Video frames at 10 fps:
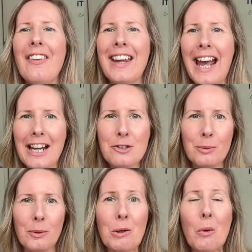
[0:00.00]
the
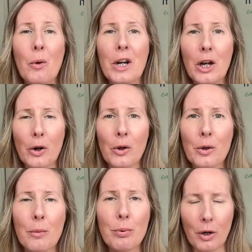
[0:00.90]
actual
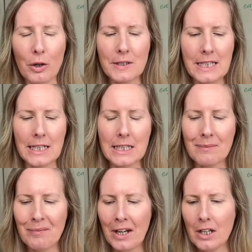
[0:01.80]
audio process.
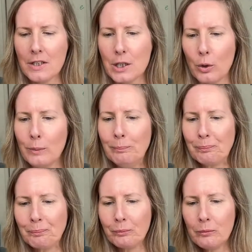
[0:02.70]
So
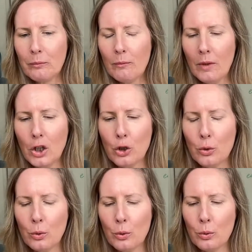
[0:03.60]

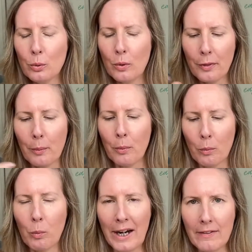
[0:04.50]
the
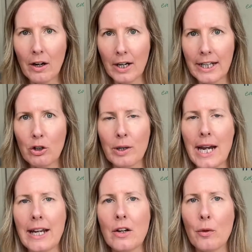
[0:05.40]
way that I
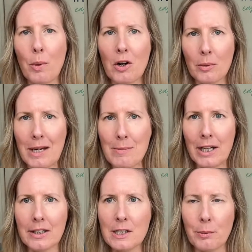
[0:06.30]
created the welcome
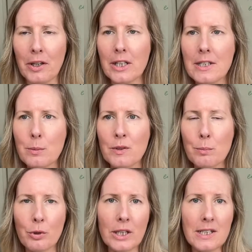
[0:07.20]
email experience was
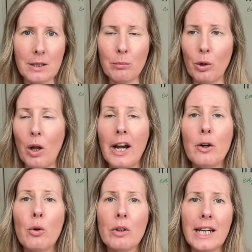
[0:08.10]
pretty simple. I
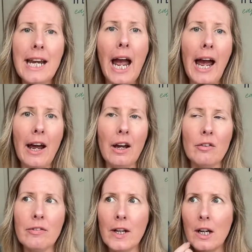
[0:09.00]
already
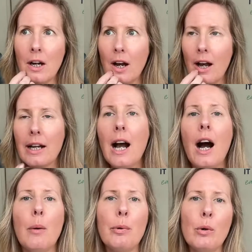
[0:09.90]
have a
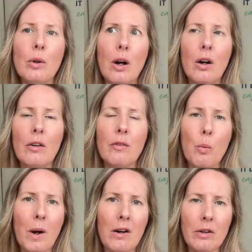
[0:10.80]
couple of
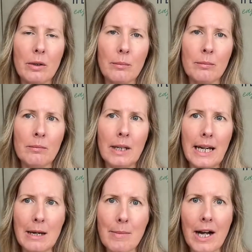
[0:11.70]
welcome
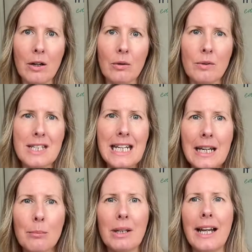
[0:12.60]
email
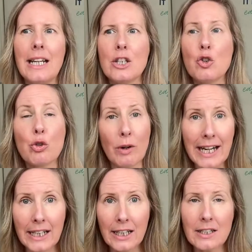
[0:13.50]
template
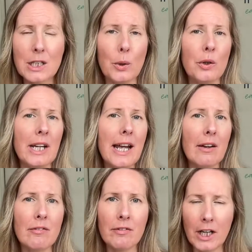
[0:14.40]
trainings. So I already
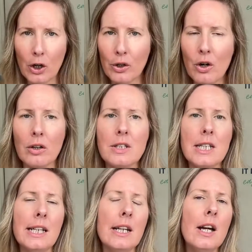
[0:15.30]
have video
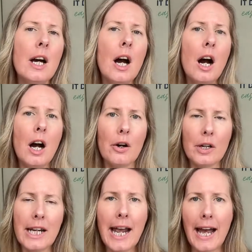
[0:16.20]
content, I
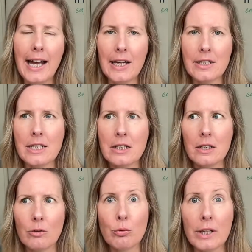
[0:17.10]
already had
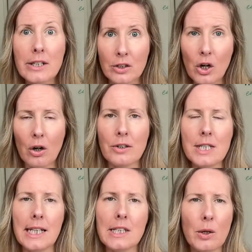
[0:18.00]
written
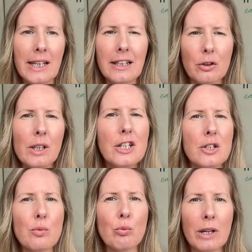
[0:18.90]
content. So I literally
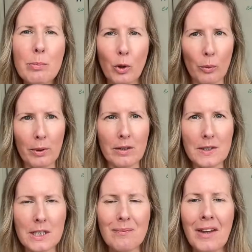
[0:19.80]
just
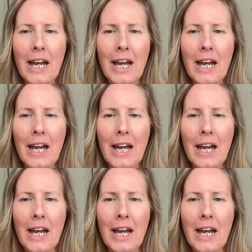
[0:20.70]
repurposed.